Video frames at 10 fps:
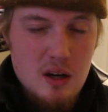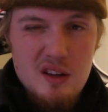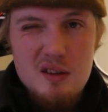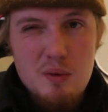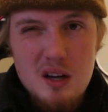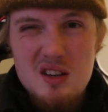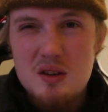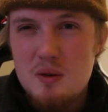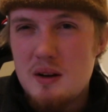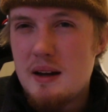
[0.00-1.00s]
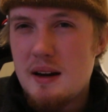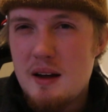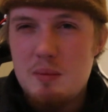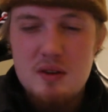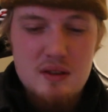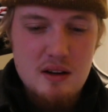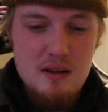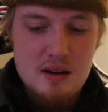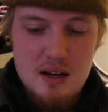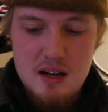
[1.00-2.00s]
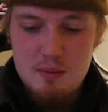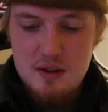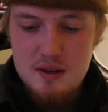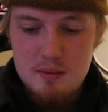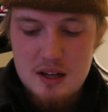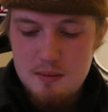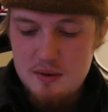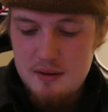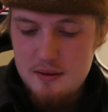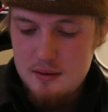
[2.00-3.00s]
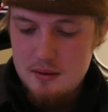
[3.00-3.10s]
and that's what I do 99% of the time. But sometimes